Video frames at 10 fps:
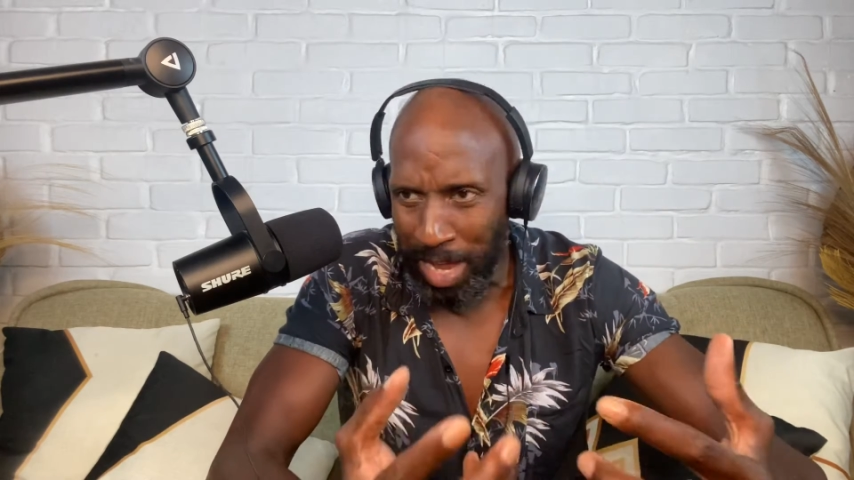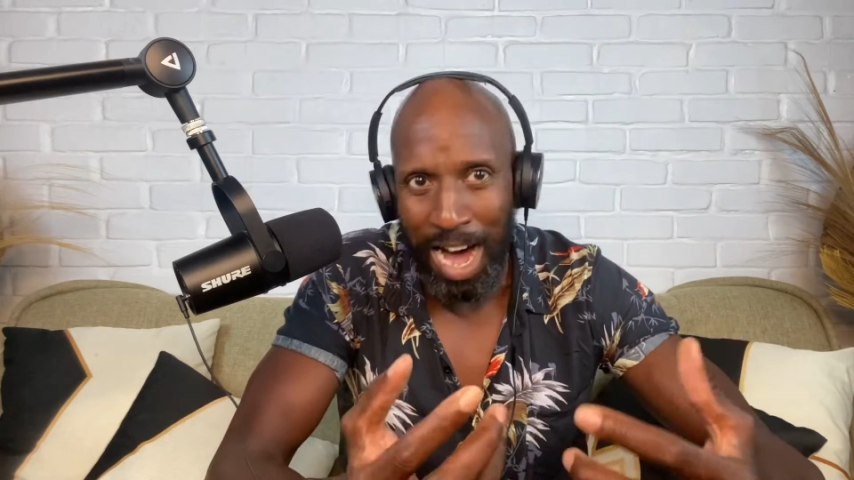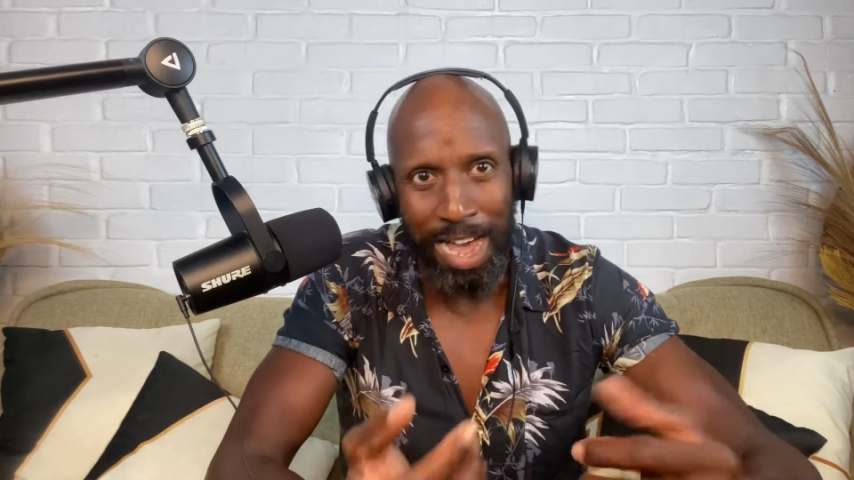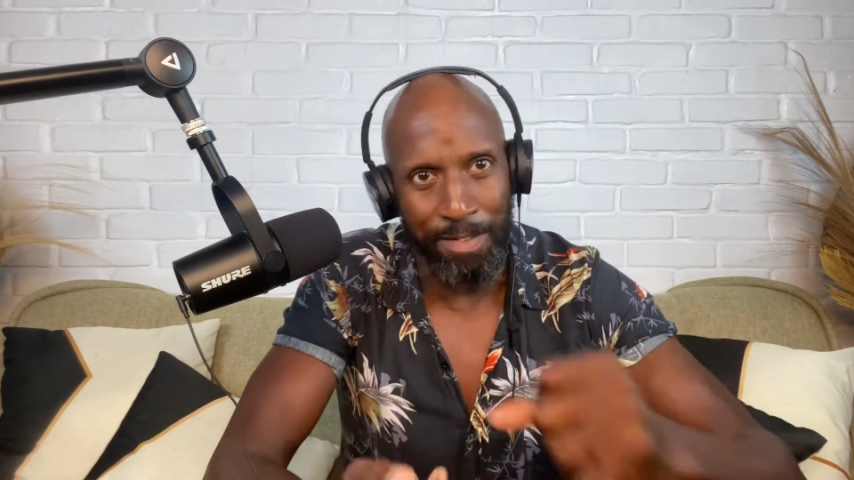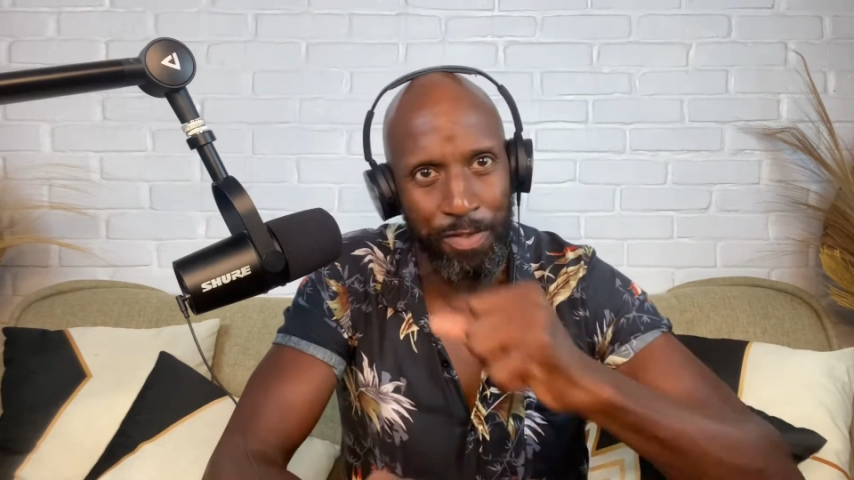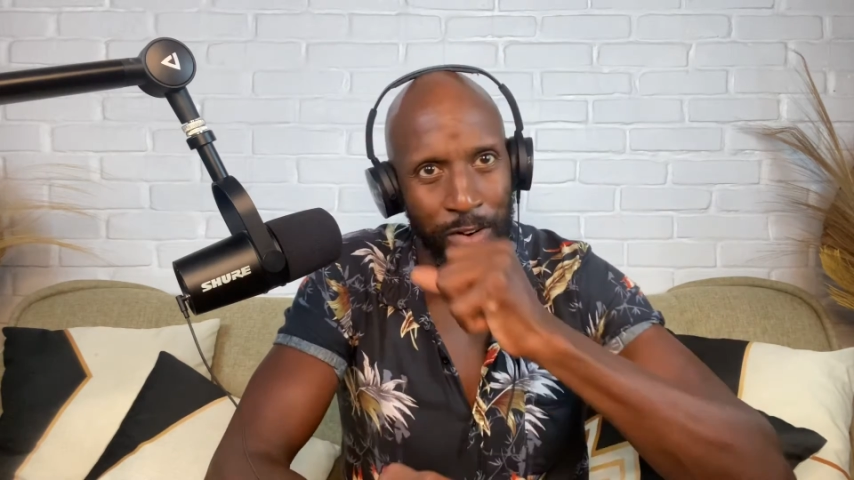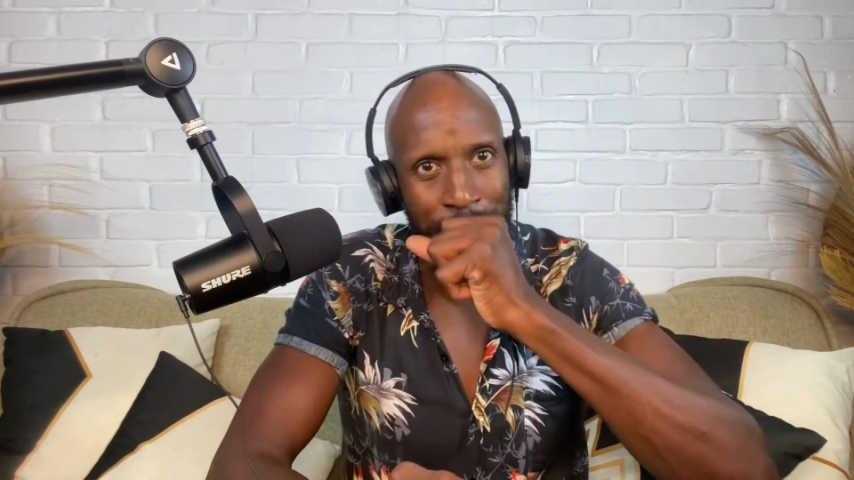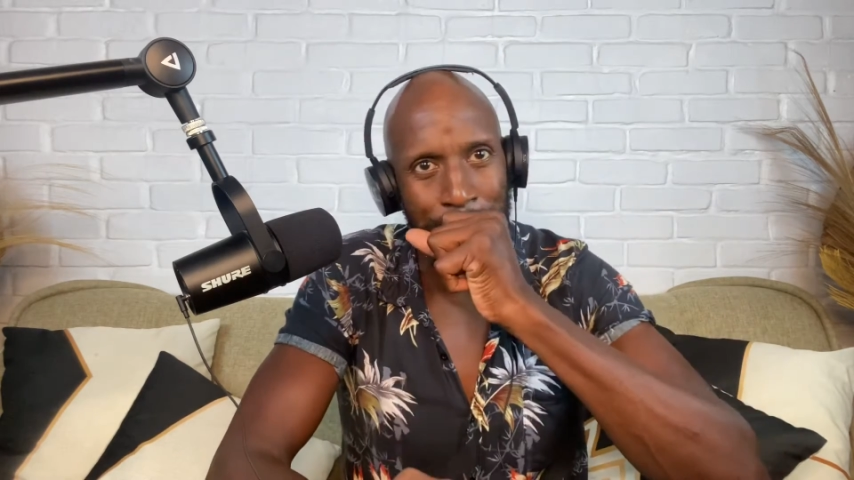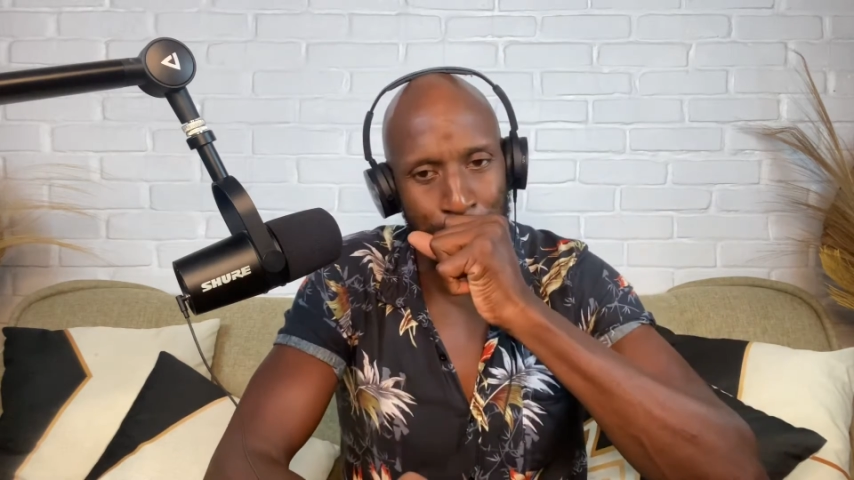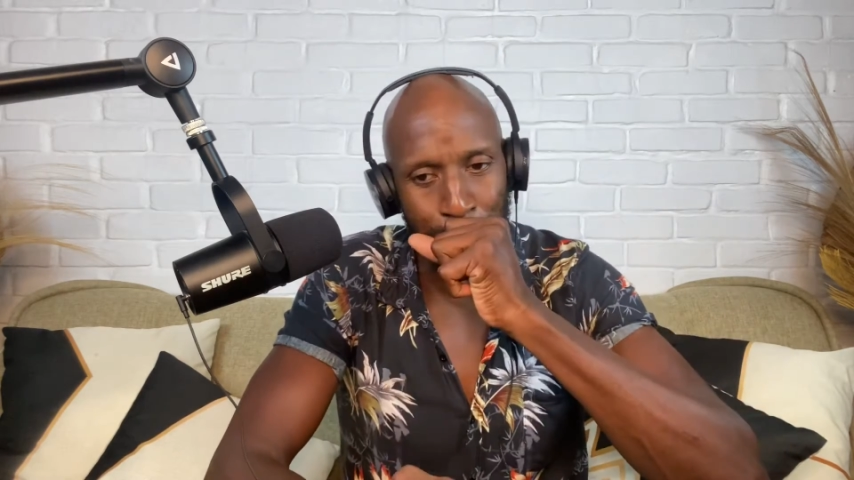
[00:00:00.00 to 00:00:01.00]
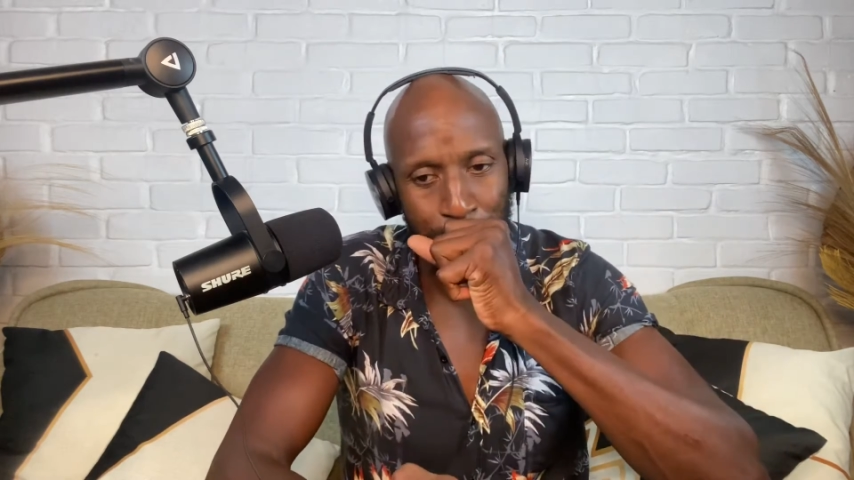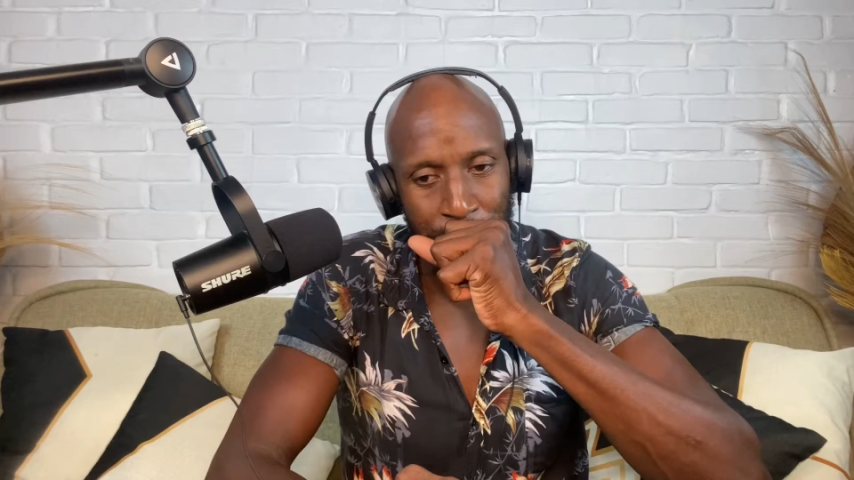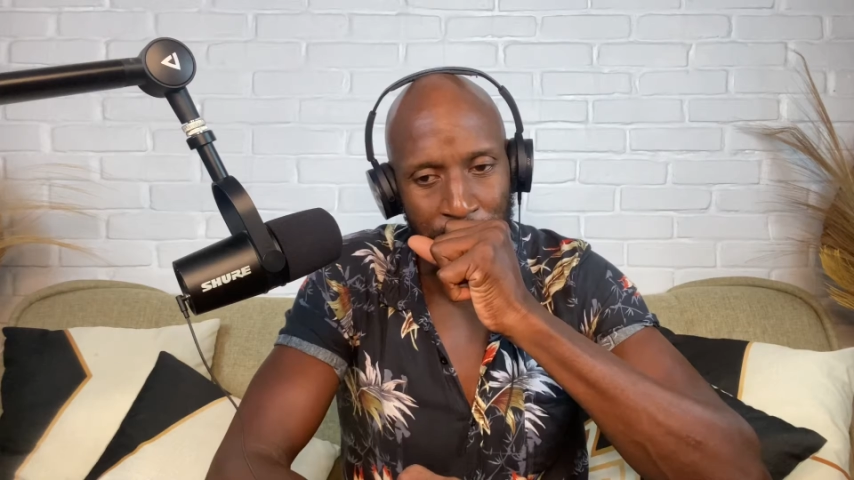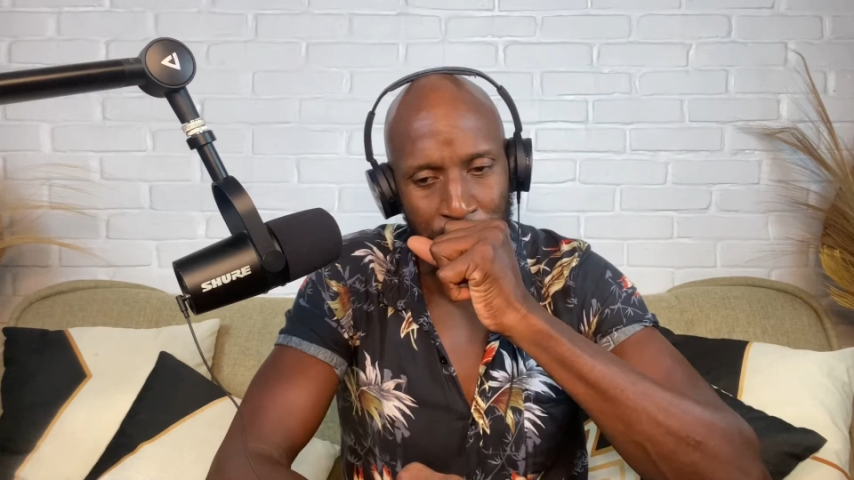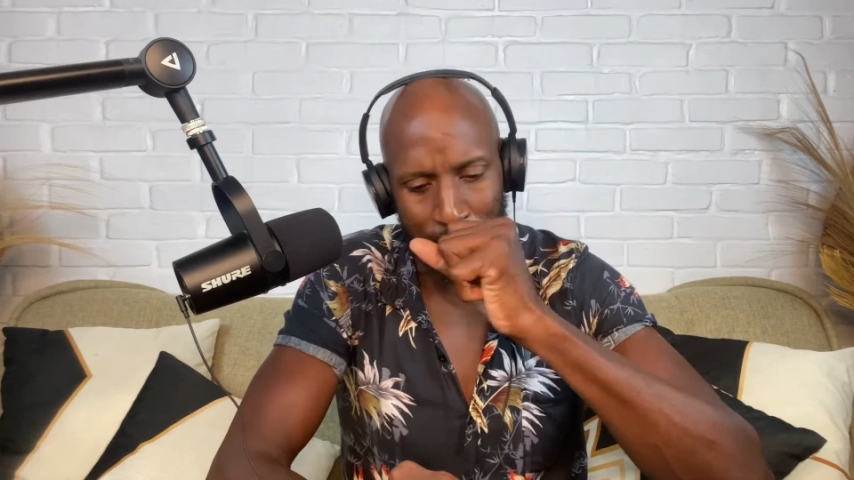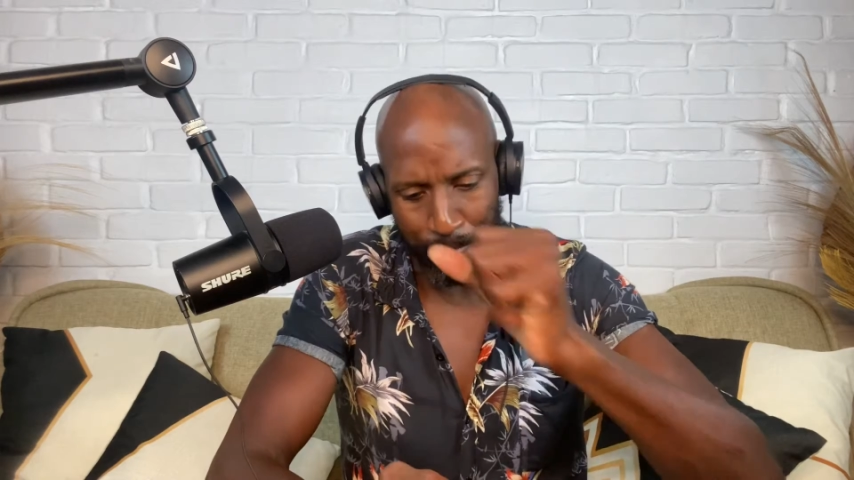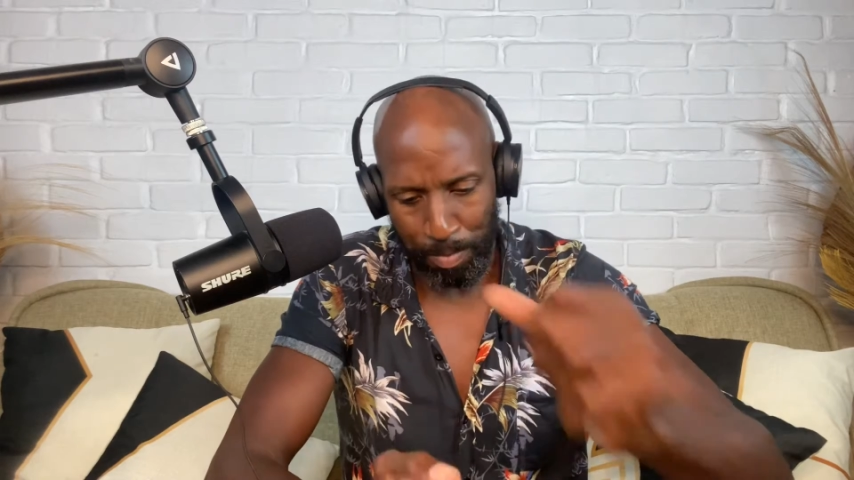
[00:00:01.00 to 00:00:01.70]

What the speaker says: dive, right? Excuse me.